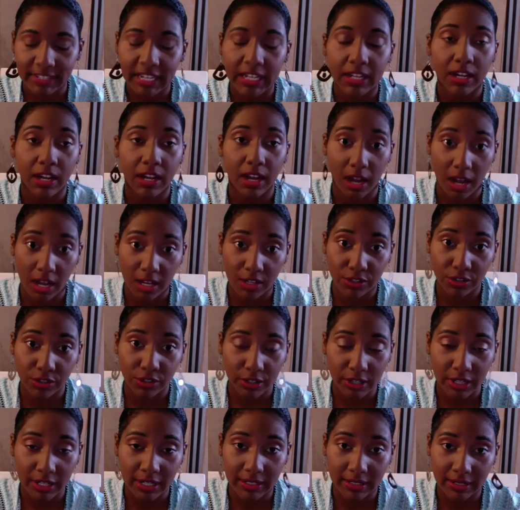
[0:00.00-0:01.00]
Guns are
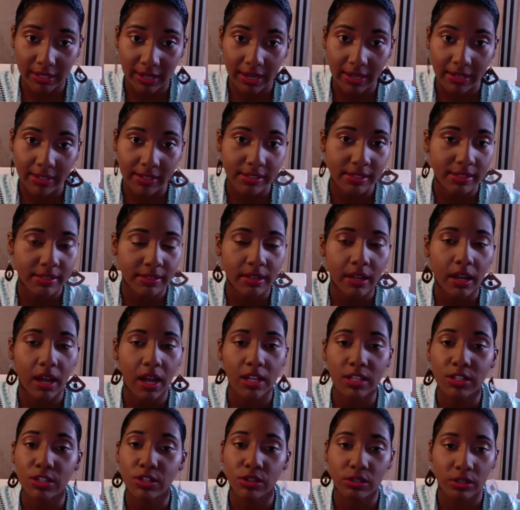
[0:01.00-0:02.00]
good, guys.
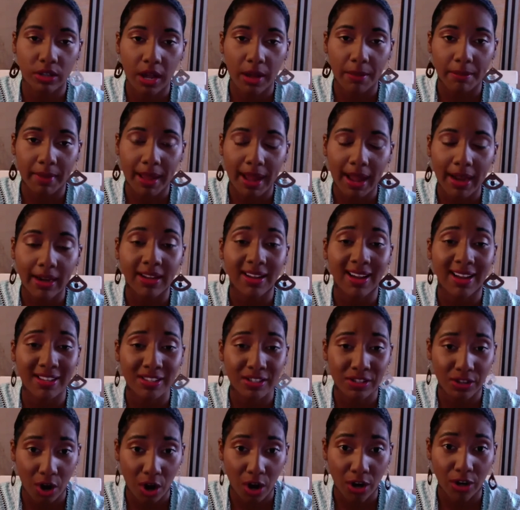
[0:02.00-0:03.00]
Guns are not bad. Guns
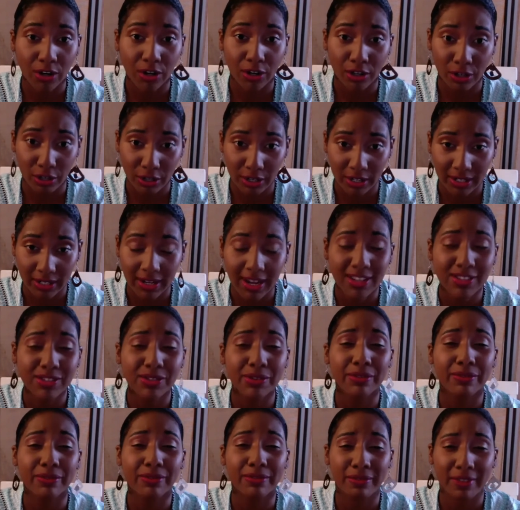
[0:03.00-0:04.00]
are good. Guns are
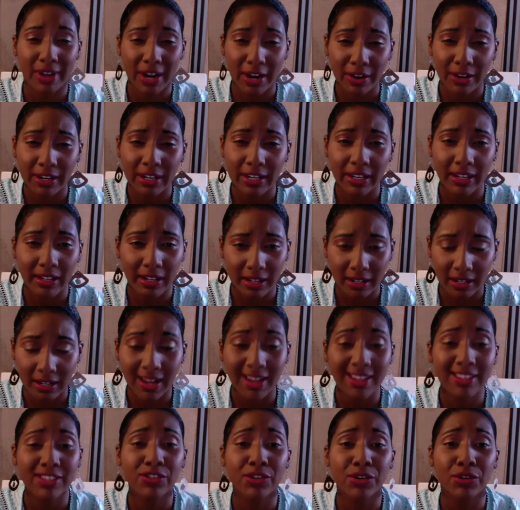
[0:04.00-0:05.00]
very good.
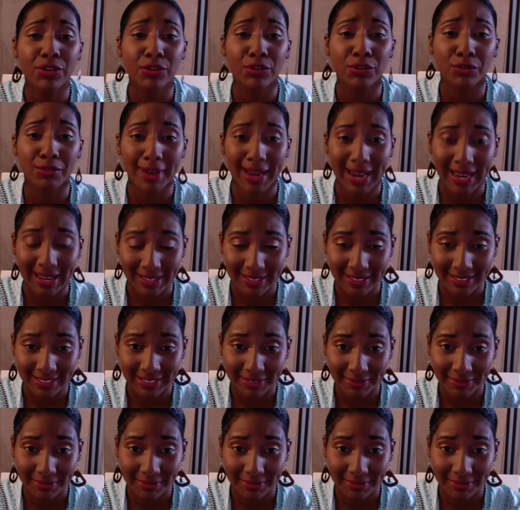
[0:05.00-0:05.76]
Guns are great.